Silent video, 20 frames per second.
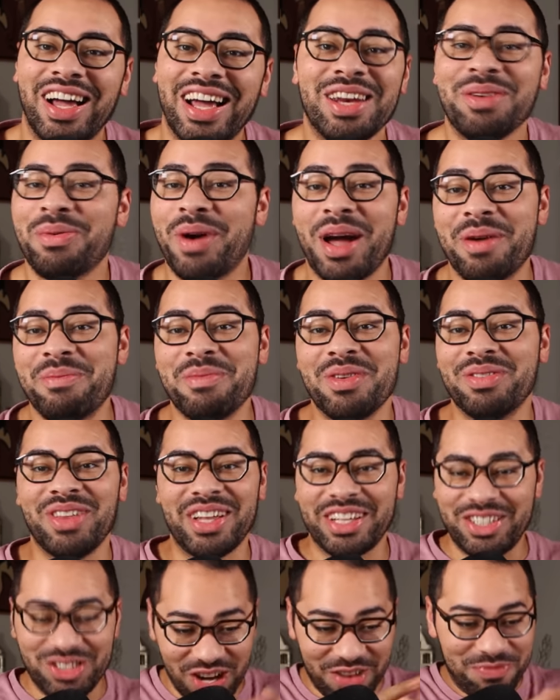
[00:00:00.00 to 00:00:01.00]
Anyway,
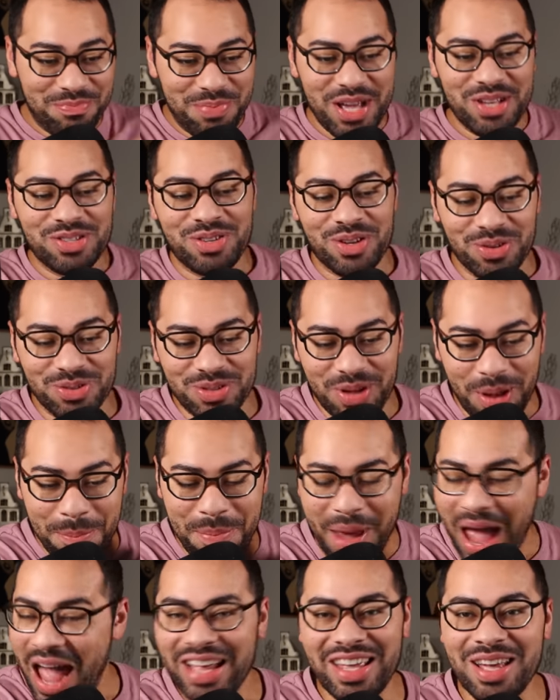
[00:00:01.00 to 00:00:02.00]
like Jeff Bezos
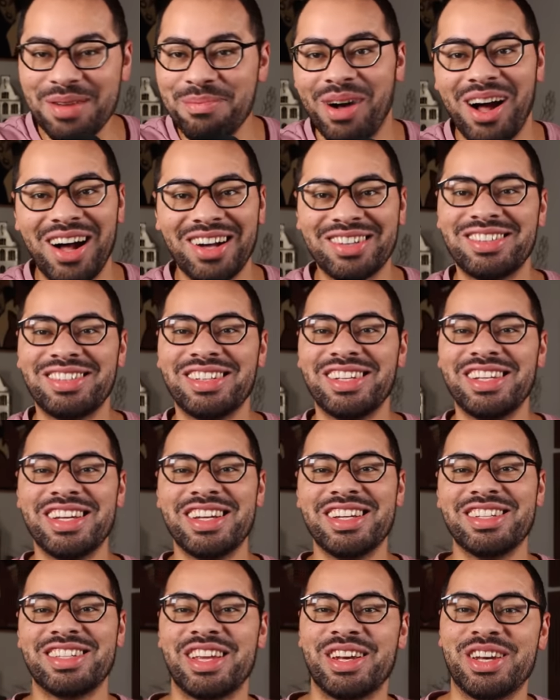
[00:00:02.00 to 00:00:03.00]
packing
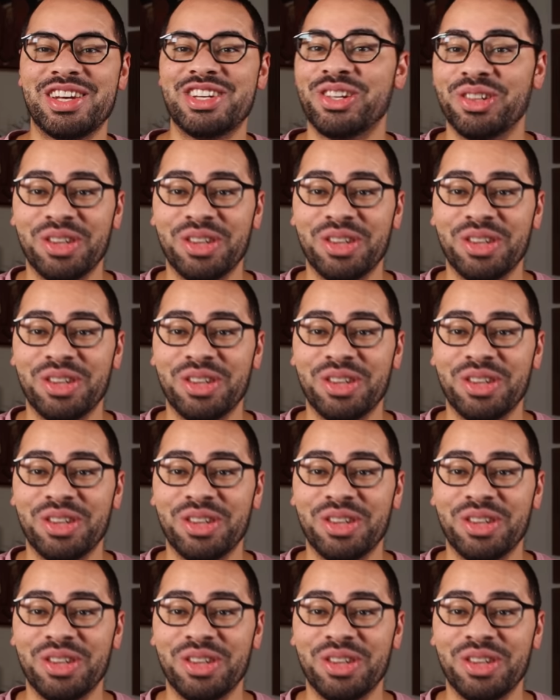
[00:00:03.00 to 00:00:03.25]
boxes and